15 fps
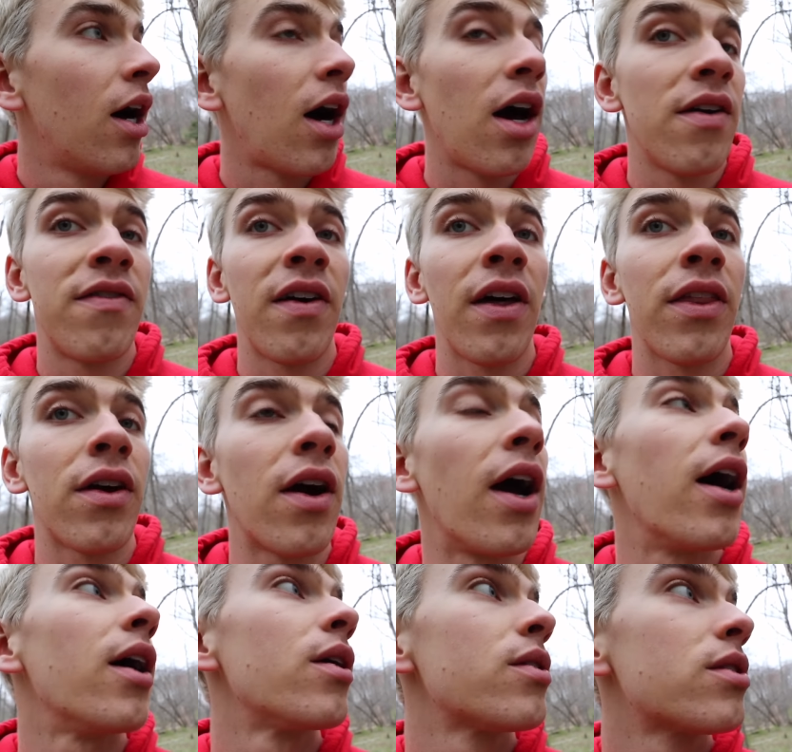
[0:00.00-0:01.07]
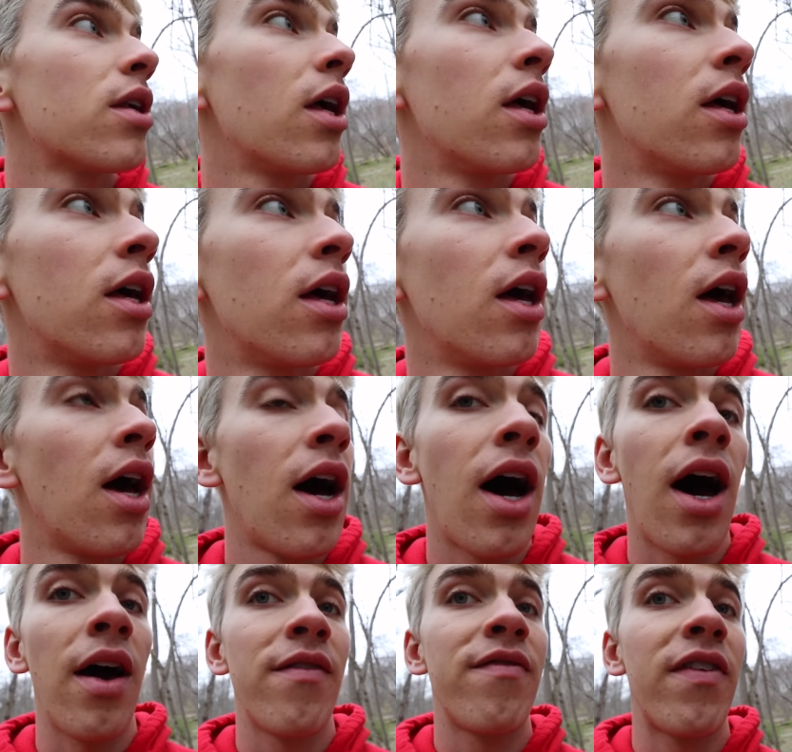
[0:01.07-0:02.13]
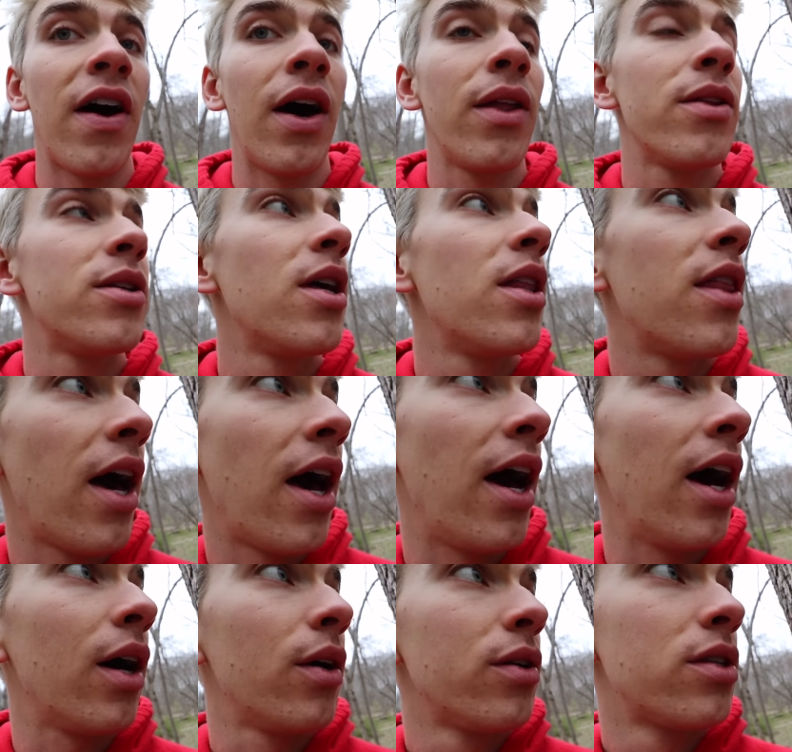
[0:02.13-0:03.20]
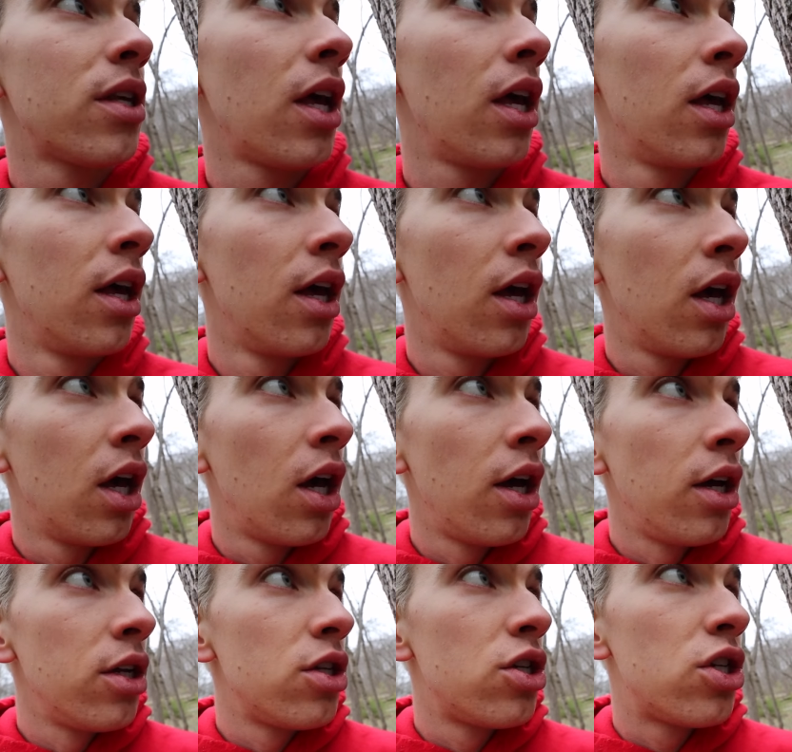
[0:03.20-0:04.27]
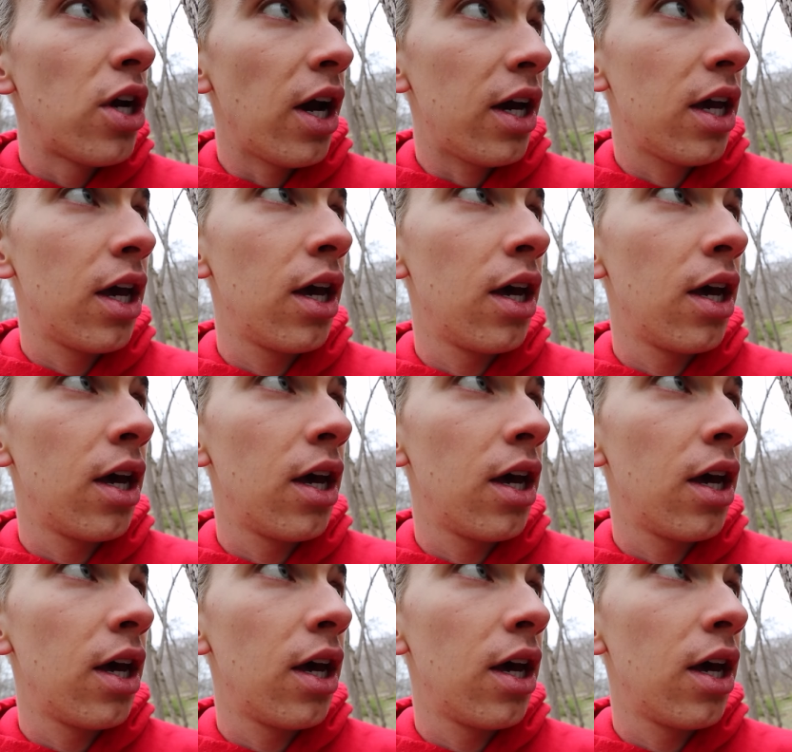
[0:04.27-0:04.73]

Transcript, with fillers: I found their house. I found the house. Check